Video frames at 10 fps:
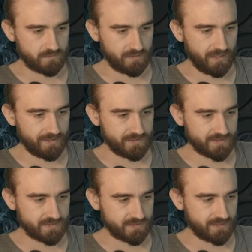Nah, I
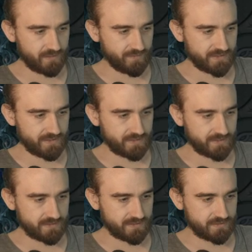just sacrificed
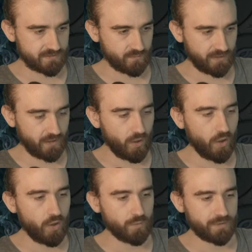this.
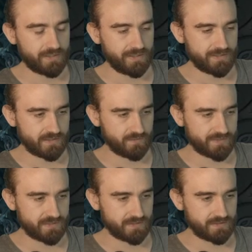Oh, I can't sacrifice.